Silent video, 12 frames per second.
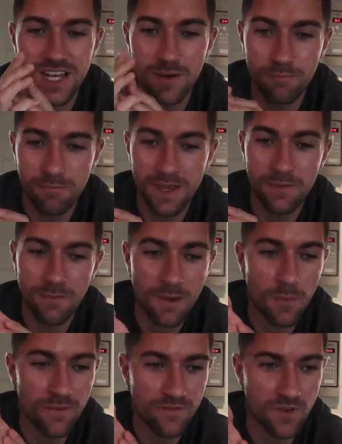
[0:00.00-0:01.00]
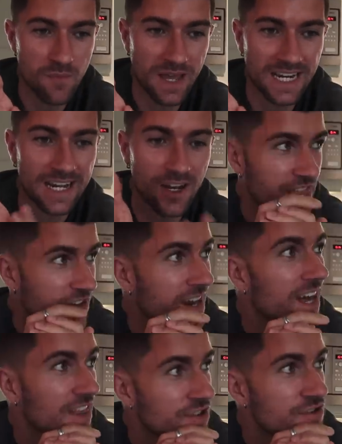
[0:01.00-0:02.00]
and me and Mum went for a picnic. I think
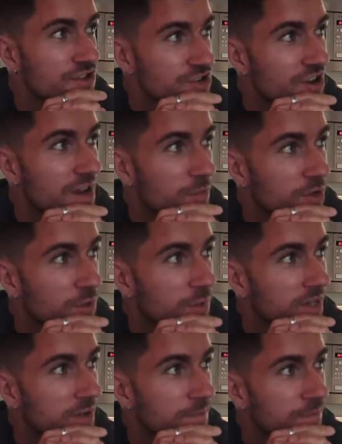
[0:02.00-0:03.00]
I threw the tripod away.